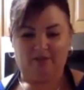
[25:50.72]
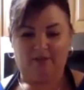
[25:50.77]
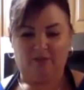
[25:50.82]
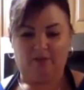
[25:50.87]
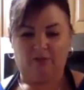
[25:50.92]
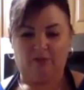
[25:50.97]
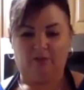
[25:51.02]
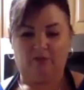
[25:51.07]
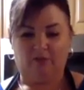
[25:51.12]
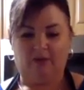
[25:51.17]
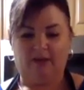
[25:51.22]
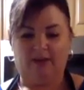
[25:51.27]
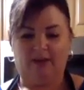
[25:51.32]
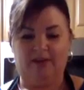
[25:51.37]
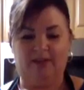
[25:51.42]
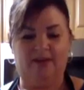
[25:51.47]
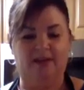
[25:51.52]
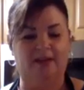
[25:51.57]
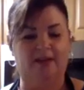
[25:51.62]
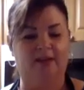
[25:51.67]
right
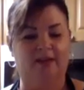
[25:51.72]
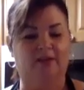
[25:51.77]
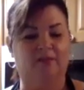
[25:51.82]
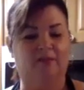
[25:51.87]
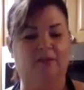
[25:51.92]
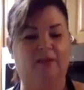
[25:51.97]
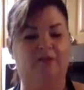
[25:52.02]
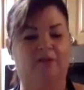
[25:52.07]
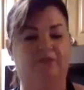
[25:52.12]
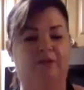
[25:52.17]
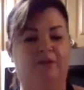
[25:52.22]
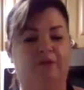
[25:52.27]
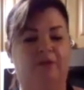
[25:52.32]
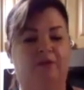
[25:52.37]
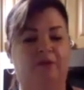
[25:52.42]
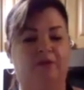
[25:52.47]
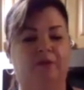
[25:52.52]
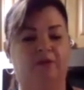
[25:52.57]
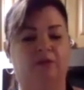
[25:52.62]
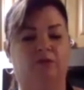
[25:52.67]
here in my
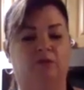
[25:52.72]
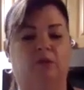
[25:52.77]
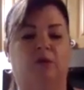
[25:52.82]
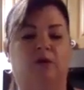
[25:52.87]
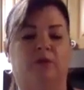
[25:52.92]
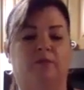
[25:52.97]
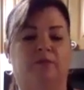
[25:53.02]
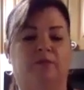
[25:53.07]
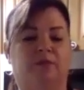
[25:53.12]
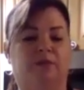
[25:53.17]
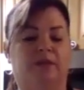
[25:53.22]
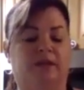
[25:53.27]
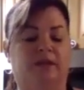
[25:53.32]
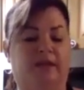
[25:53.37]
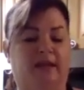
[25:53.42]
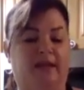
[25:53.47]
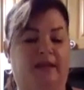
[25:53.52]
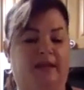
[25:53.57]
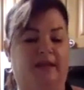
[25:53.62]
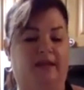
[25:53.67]
photos, warm pudding
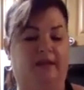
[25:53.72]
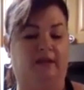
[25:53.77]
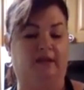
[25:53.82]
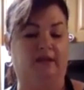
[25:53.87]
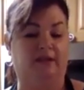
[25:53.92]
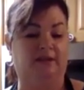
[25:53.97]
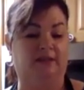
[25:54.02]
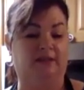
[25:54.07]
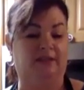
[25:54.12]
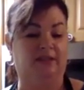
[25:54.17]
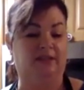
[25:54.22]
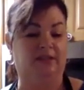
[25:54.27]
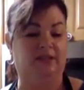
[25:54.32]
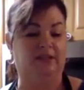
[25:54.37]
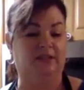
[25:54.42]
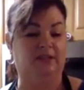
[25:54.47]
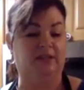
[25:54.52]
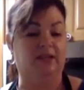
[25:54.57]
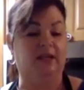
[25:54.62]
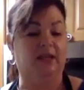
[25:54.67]
cake. It looks
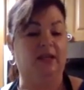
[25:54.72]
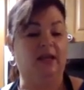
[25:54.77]
delicious.